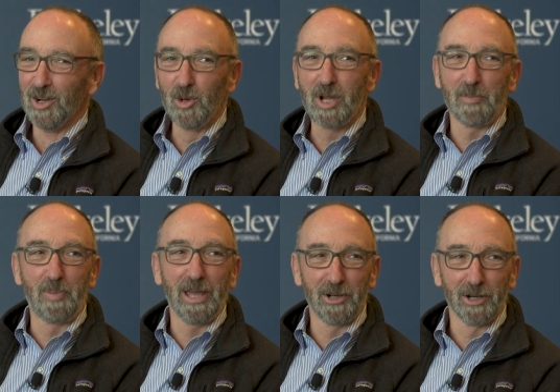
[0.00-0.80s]
who got
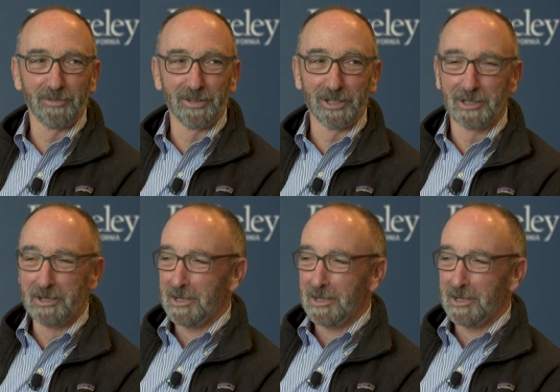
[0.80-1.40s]
paid off here?